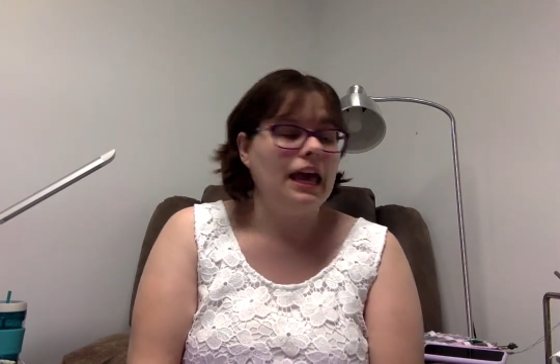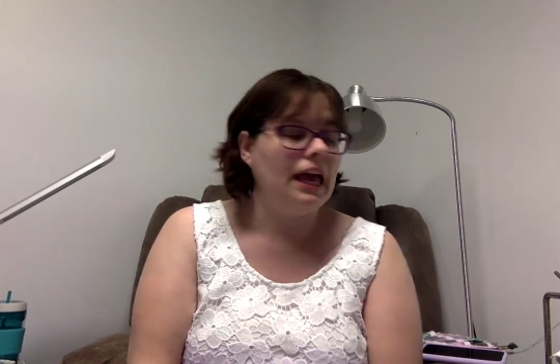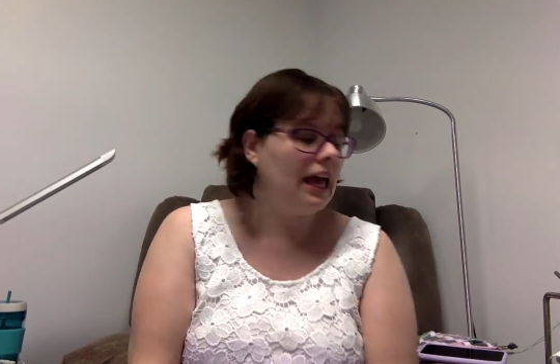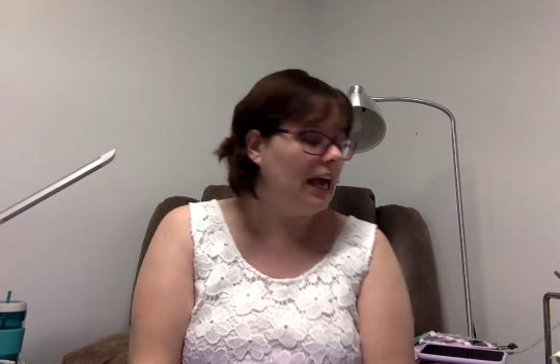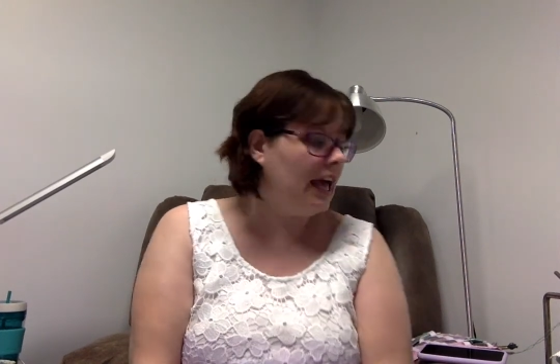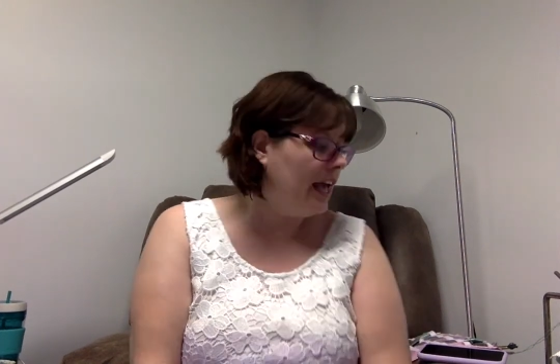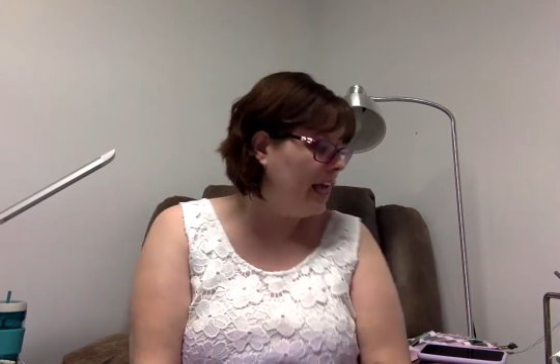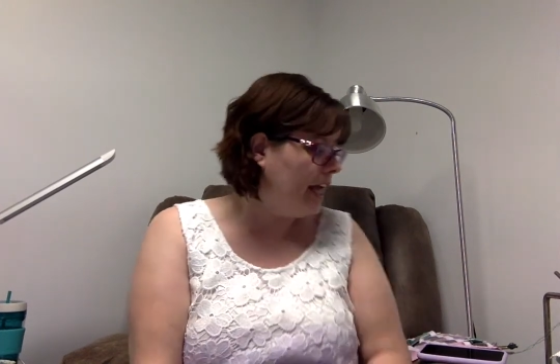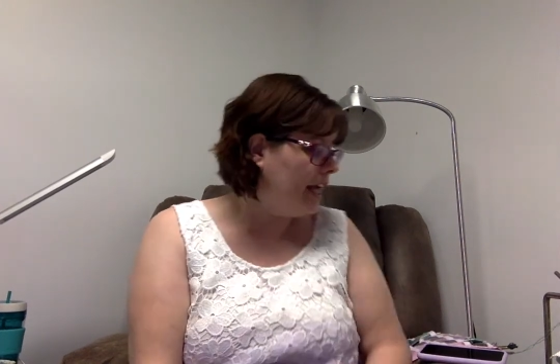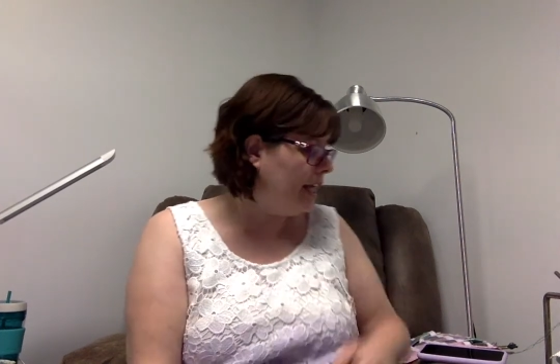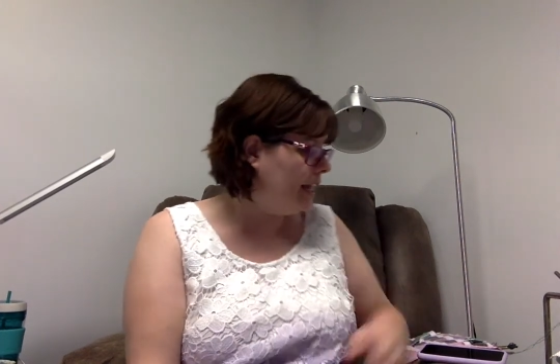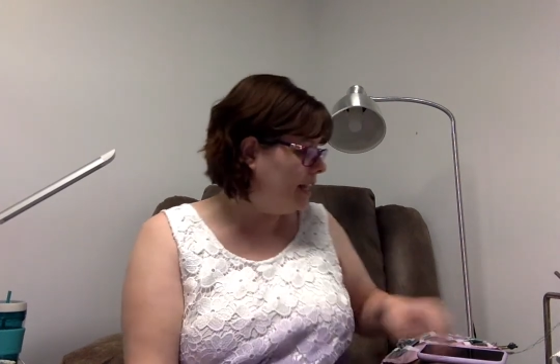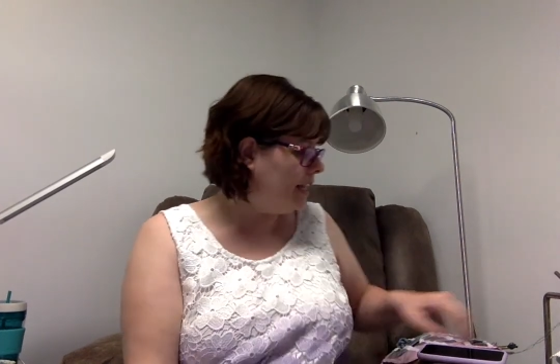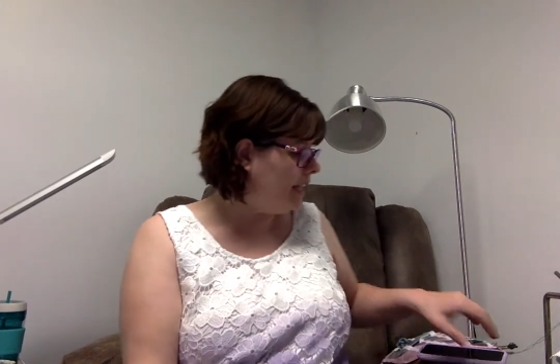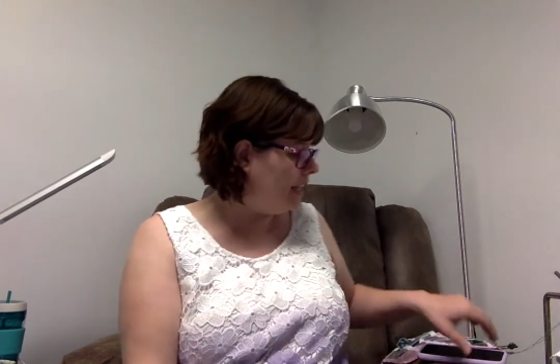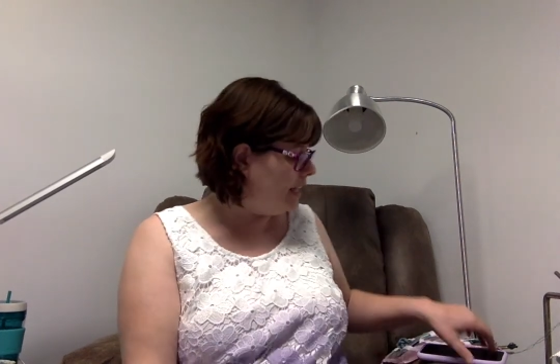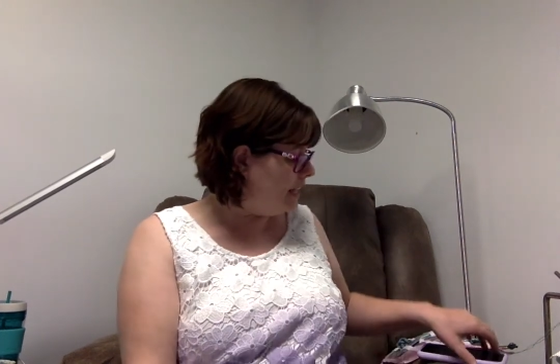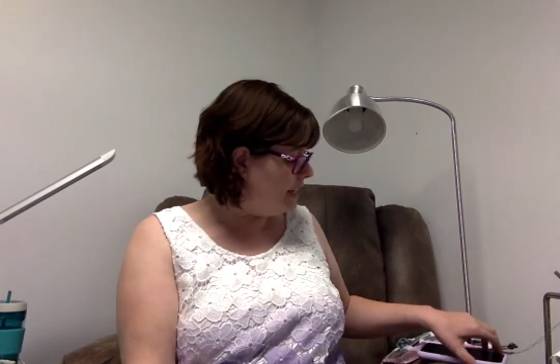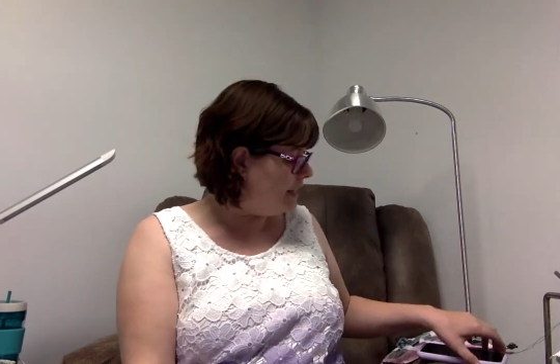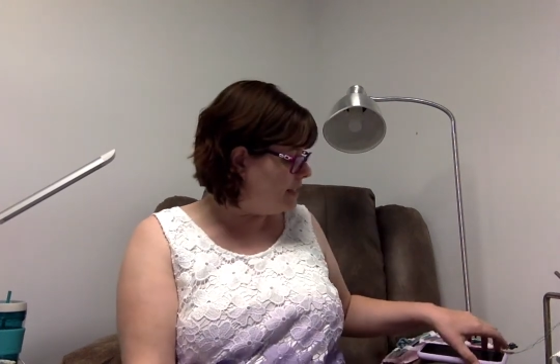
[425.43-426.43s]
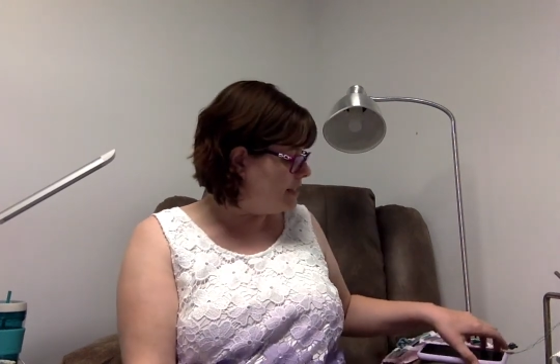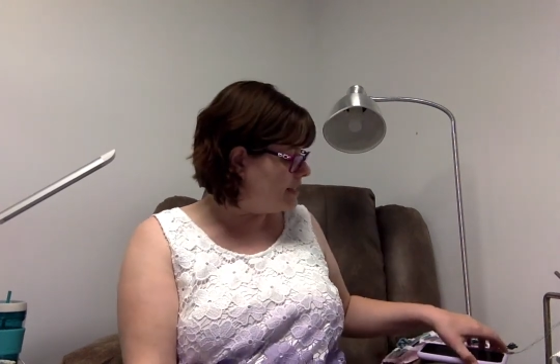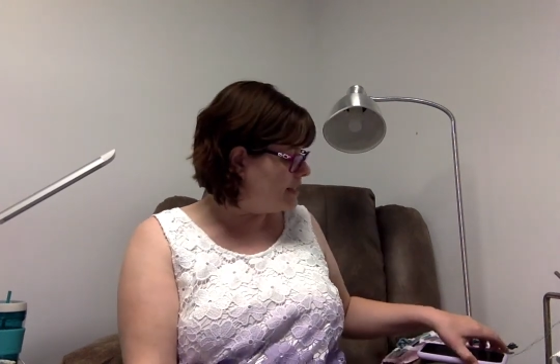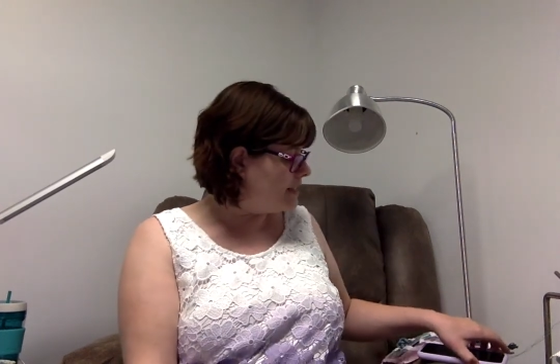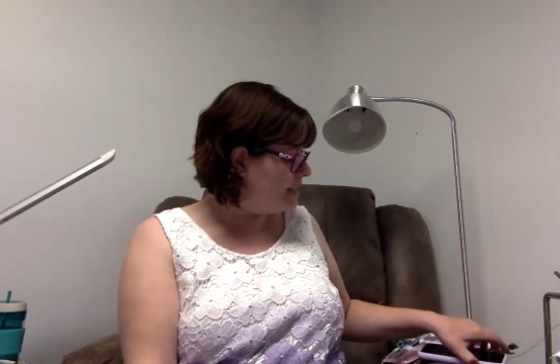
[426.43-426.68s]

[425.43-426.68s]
And it is